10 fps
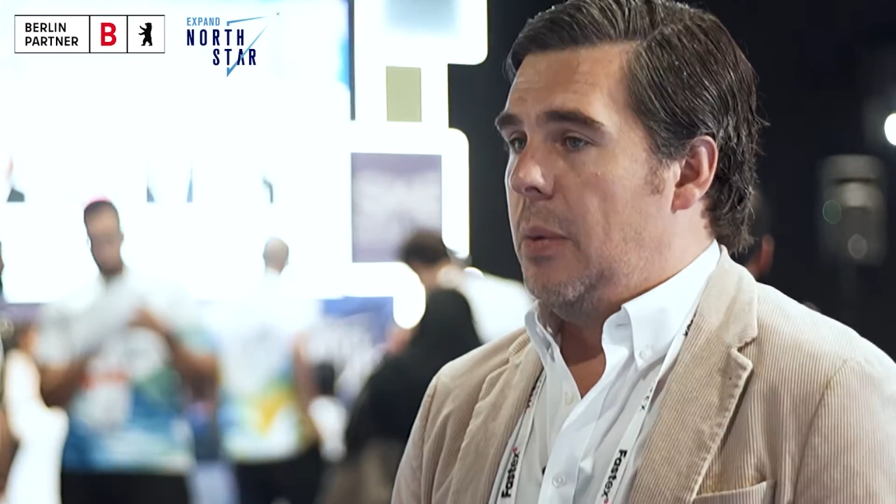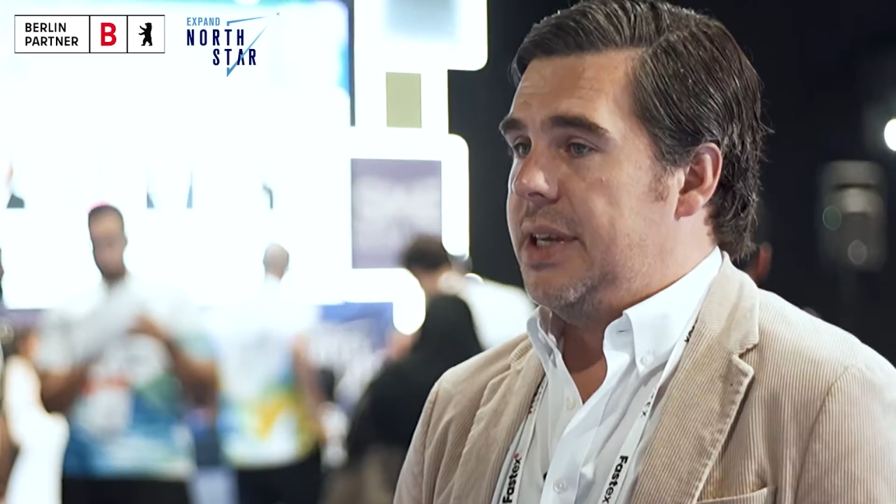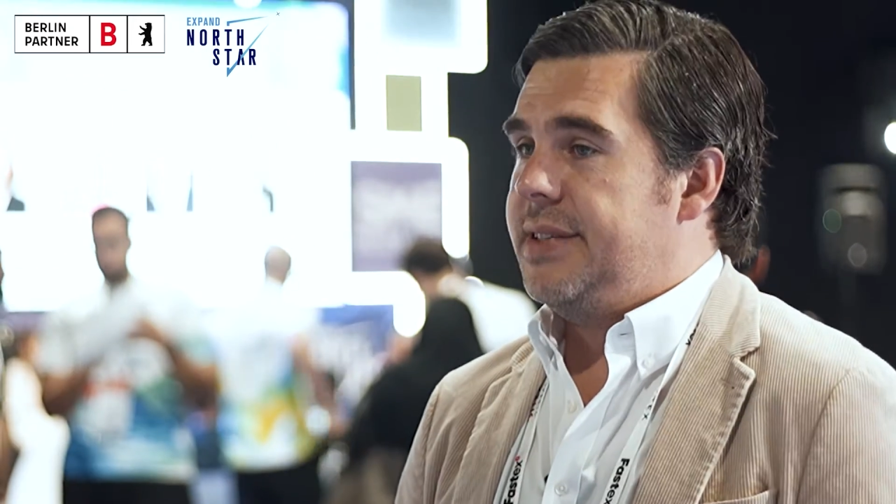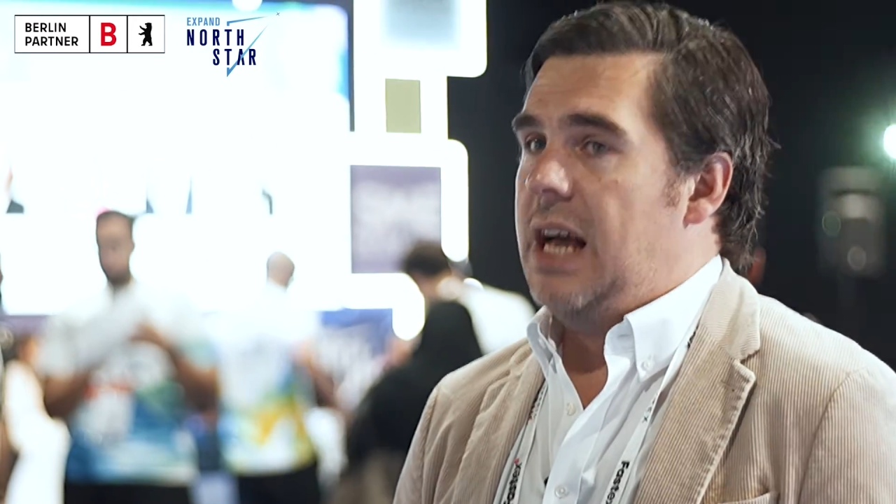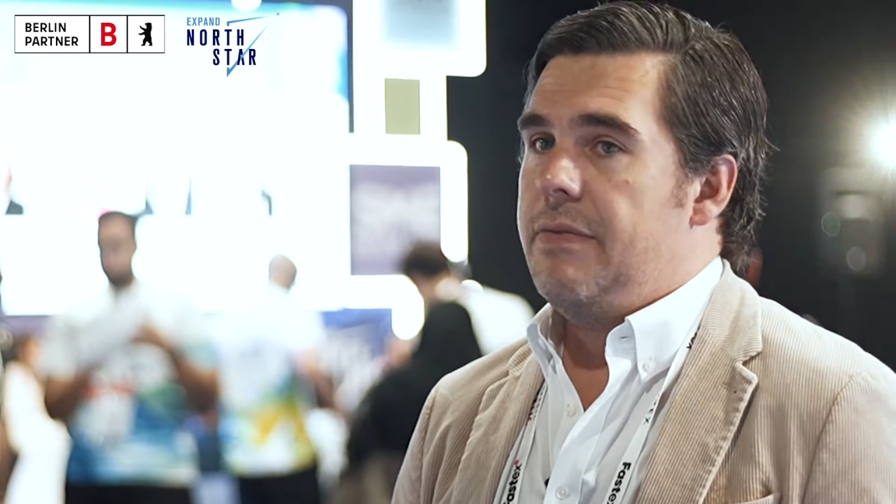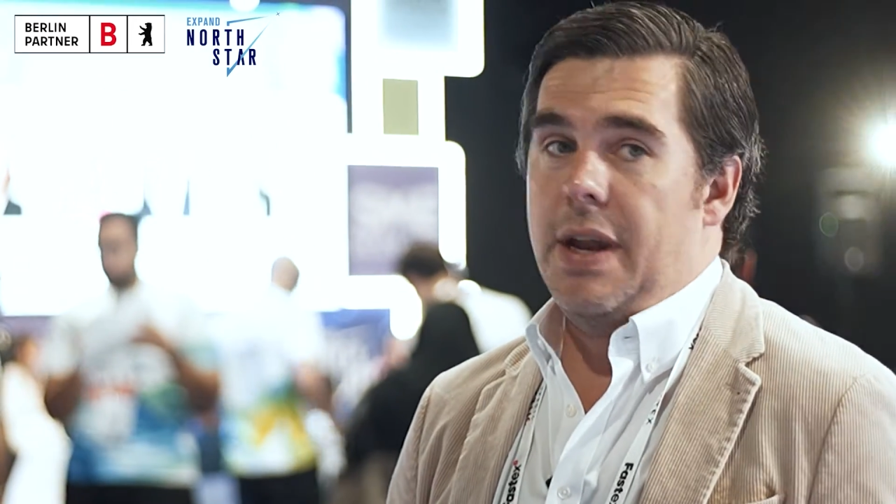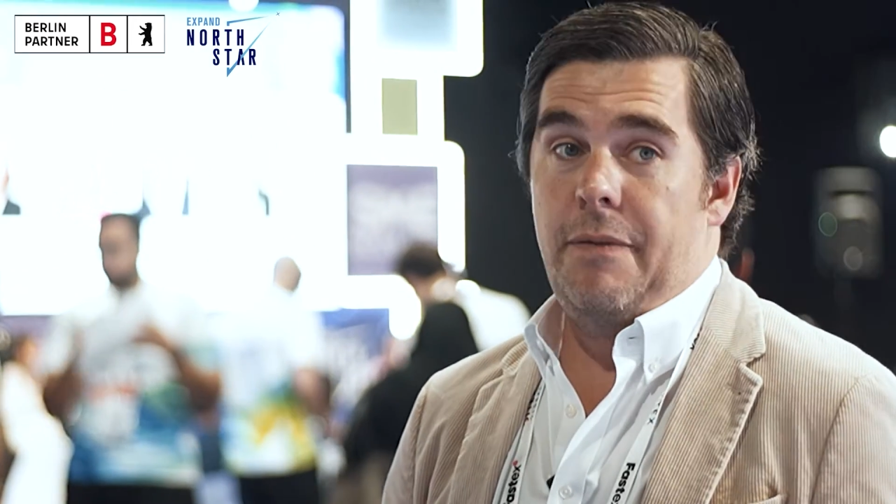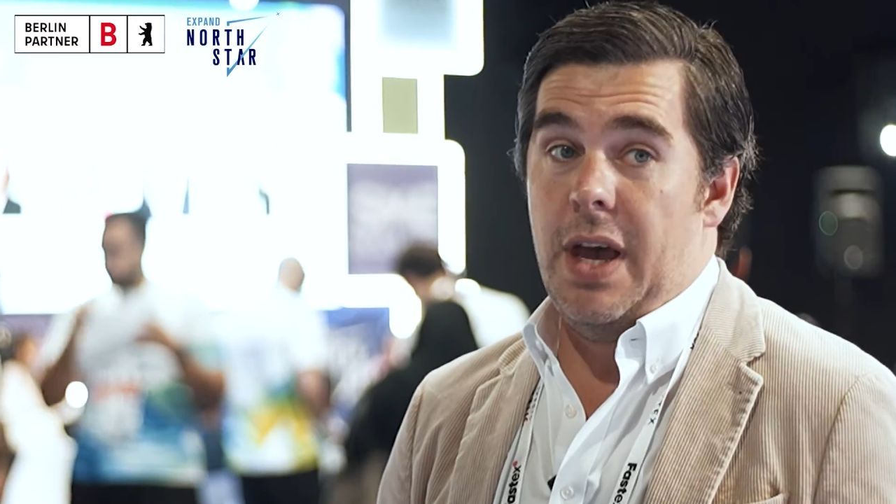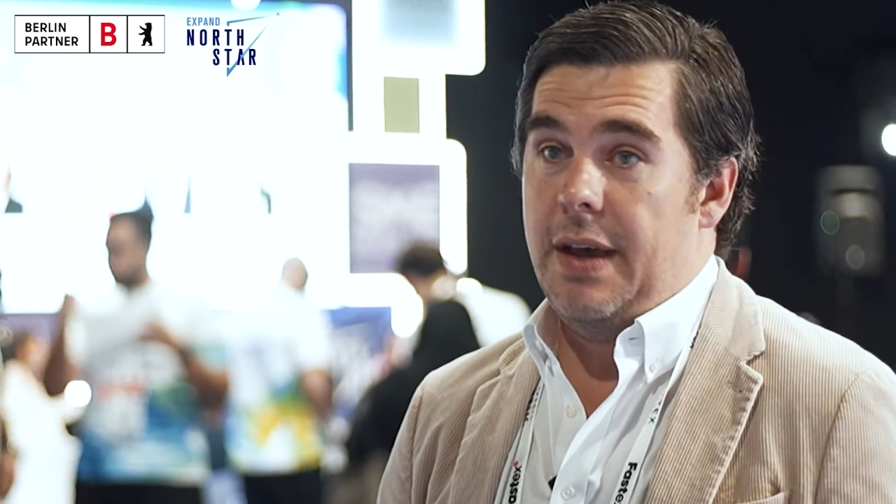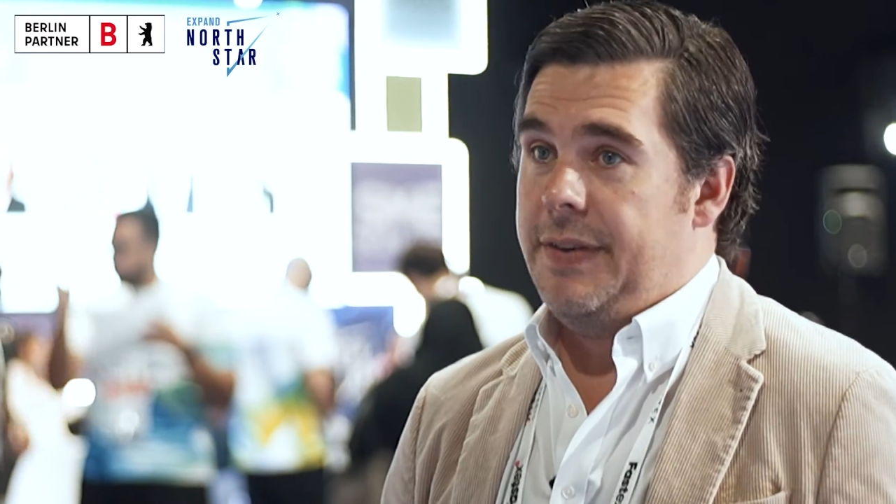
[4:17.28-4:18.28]
for myself? And
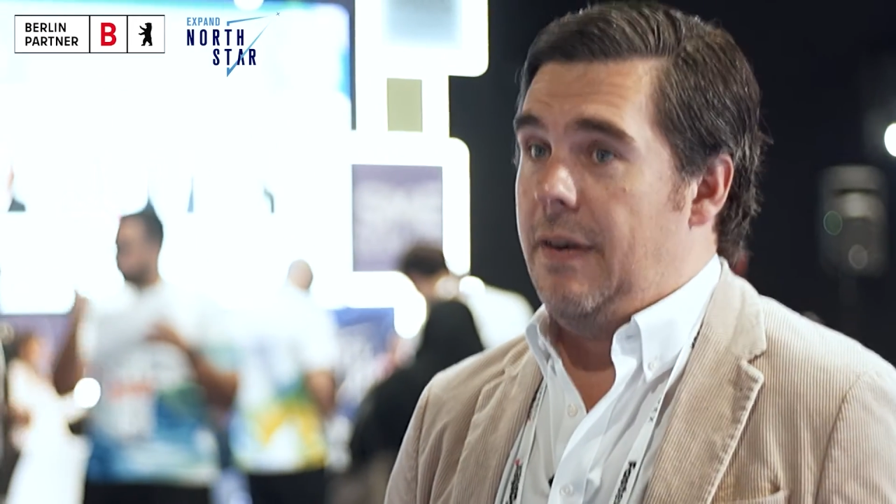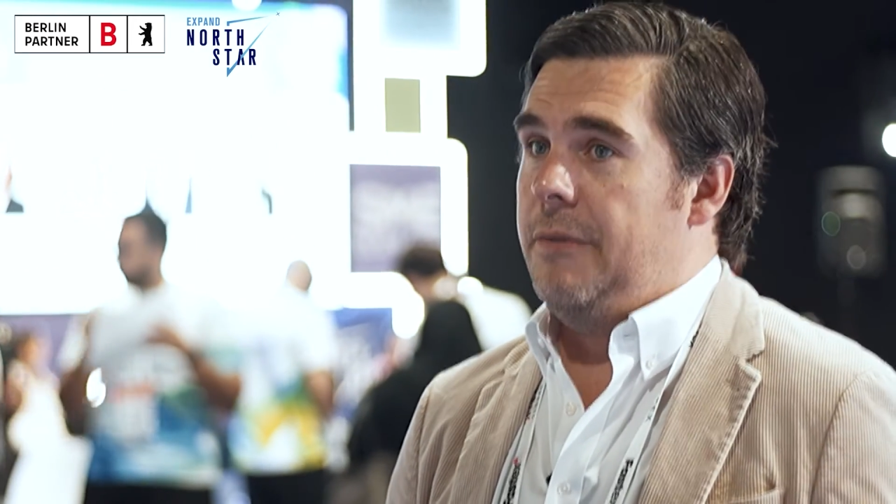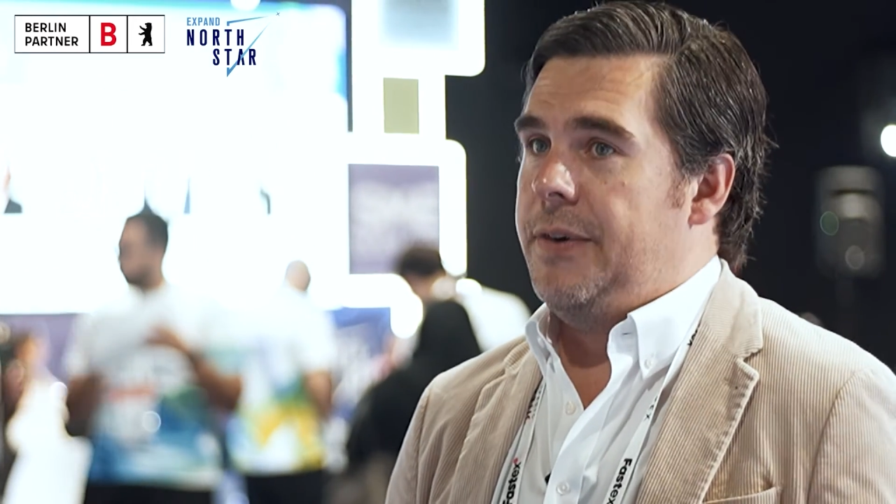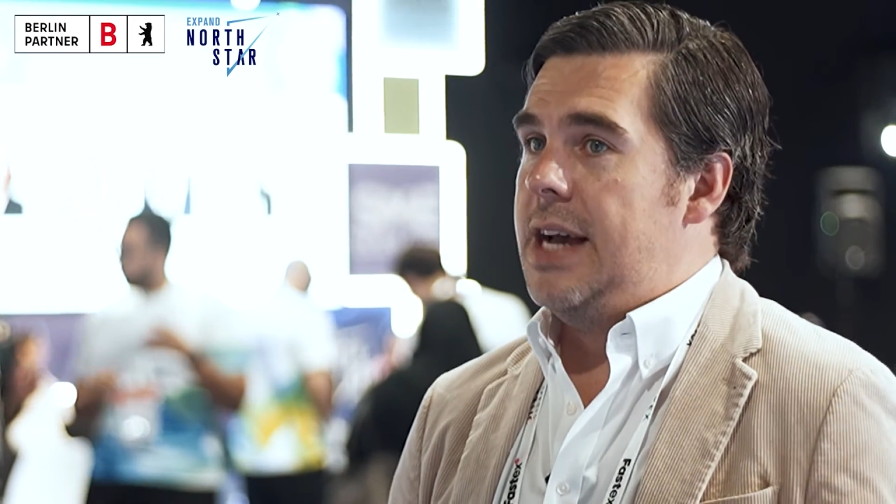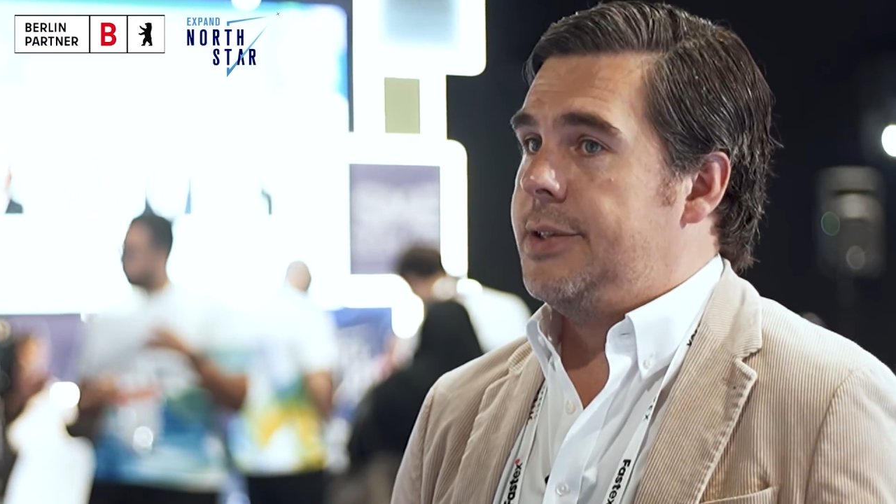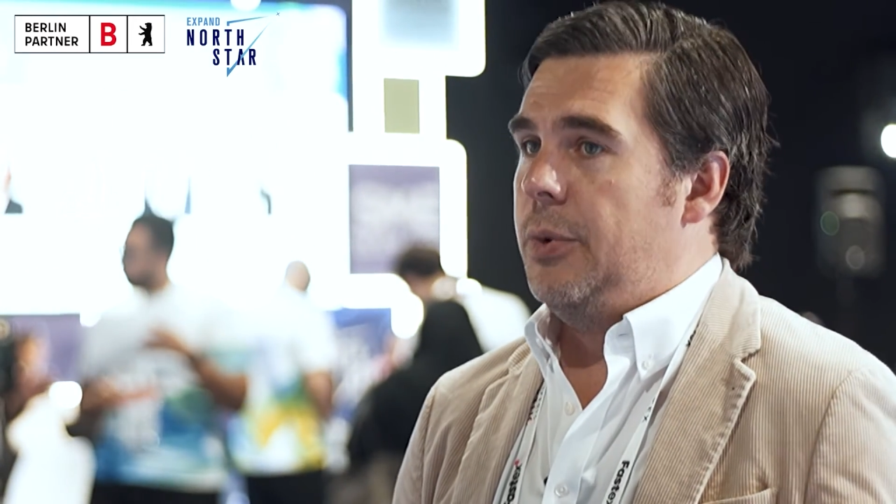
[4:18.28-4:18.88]
if yes,